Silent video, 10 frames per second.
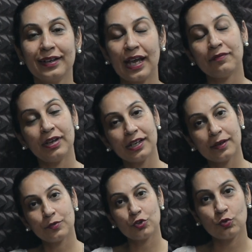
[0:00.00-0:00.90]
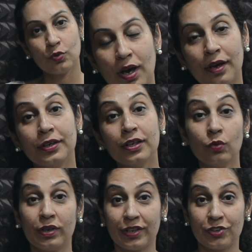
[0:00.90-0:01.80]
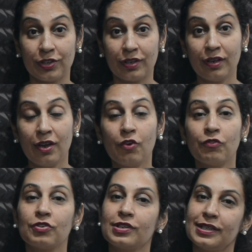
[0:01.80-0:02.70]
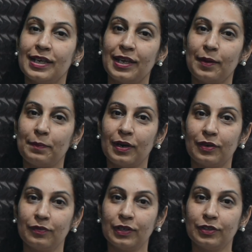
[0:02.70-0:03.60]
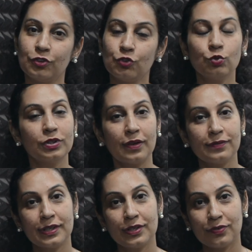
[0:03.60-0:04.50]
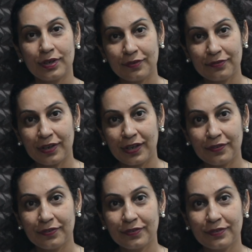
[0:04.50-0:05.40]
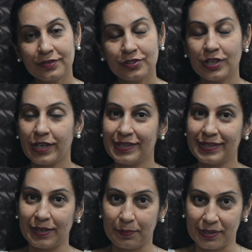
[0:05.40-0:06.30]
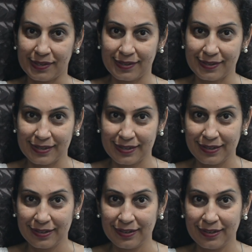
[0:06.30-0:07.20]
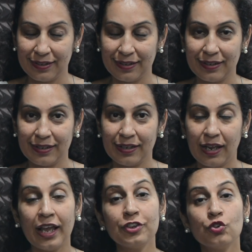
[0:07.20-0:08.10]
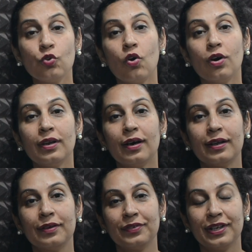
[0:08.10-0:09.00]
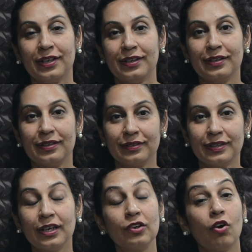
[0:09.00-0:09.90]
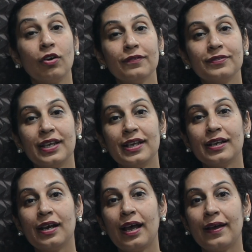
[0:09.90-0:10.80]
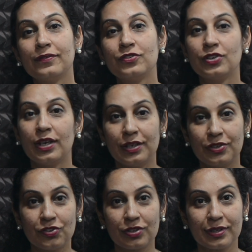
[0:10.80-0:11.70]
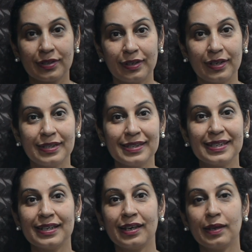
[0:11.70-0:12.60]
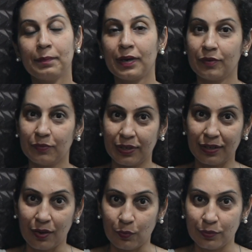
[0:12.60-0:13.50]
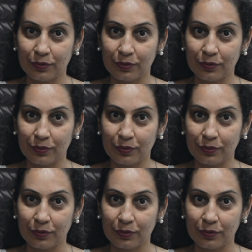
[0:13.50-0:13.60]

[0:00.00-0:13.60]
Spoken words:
and welcome to our new lecture for CIA Part 1 2025 Change Syllabus. As you all are aware that a lot of things have changed in CIA Part 1 now.